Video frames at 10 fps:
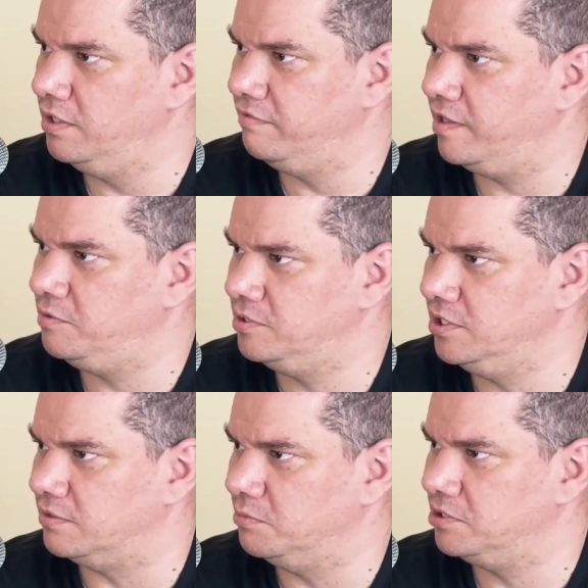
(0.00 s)
if that was
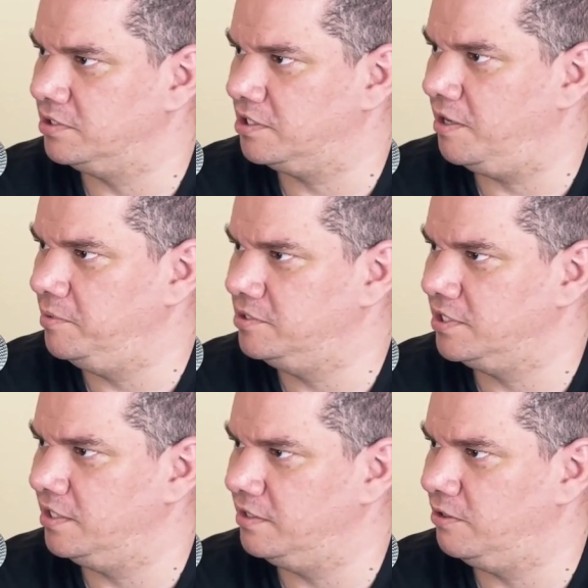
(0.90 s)
it. Was it the coming
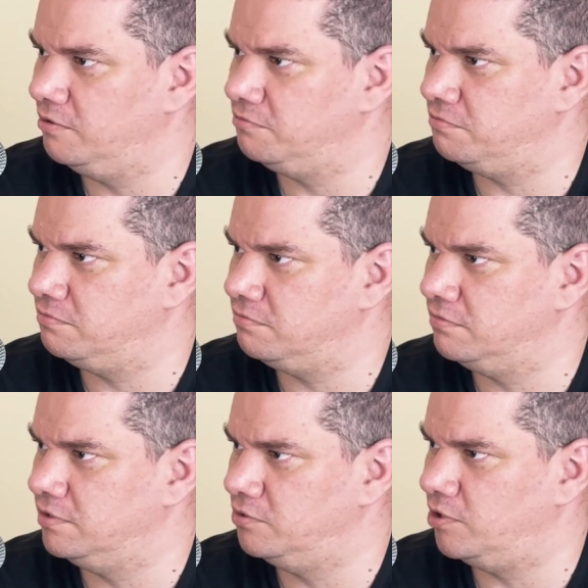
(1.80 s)
together of
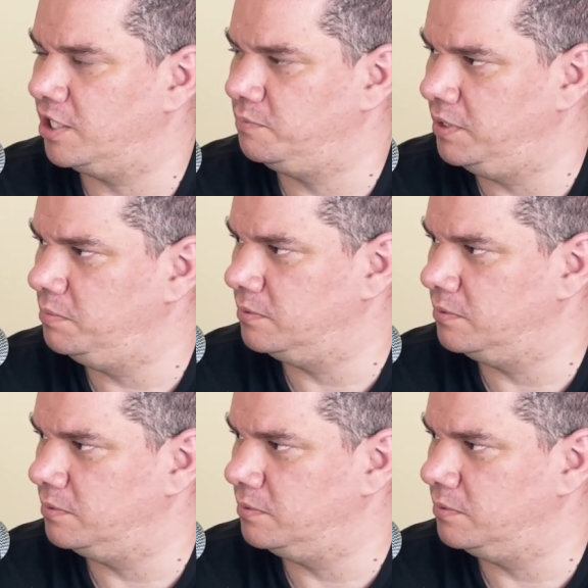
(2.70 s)
the right people?